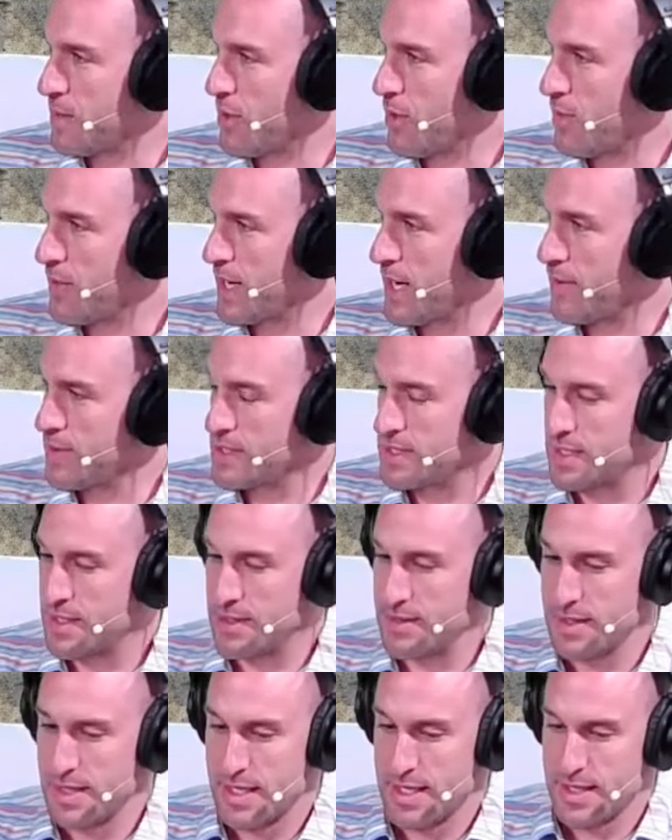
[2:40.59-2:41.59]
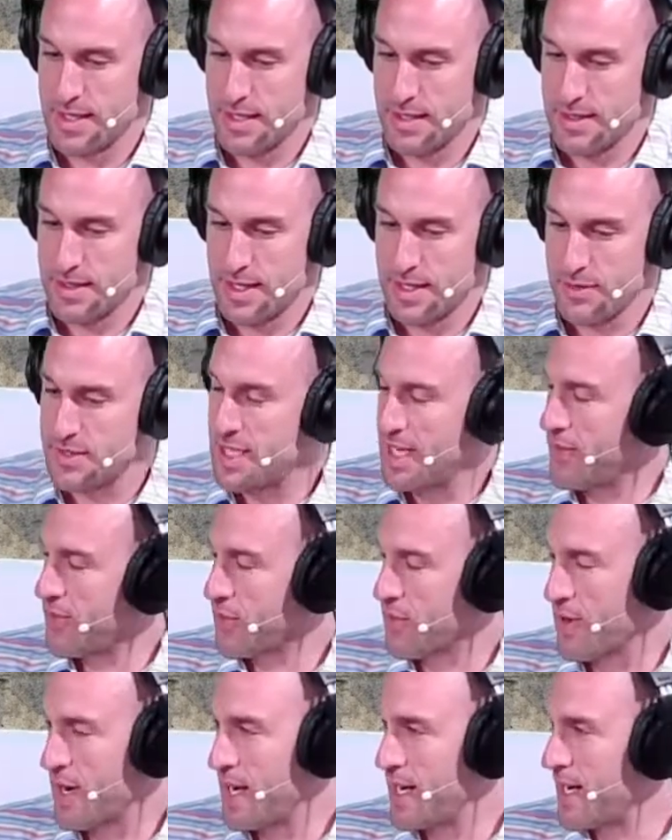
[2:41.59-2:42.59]
when I was in 10th
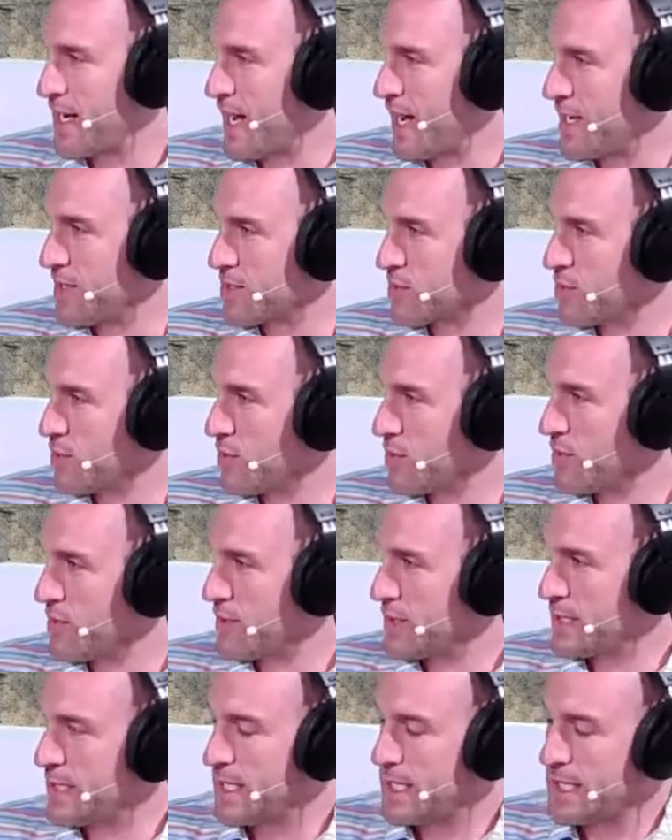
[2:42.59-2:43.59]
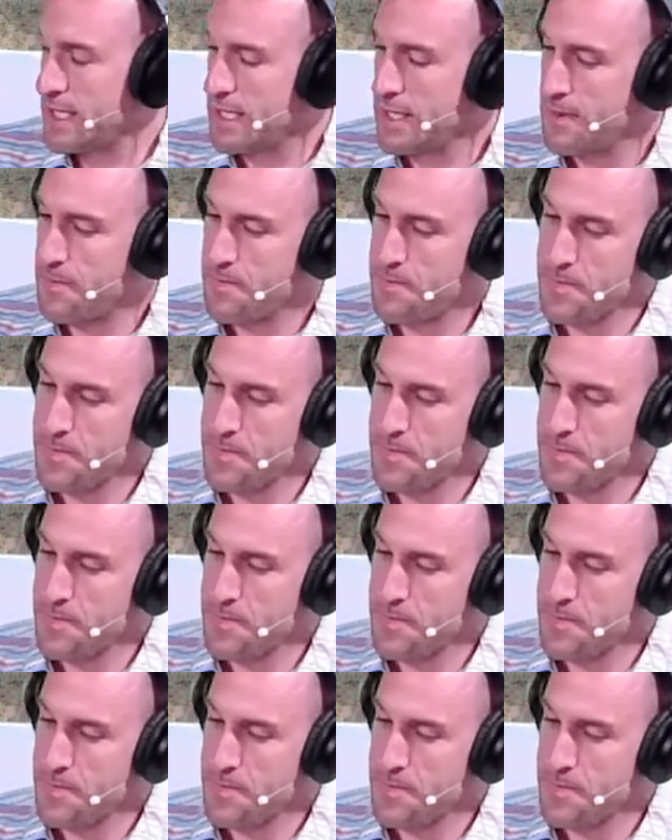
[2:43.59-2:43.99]
grade in high school. Mm-hmm.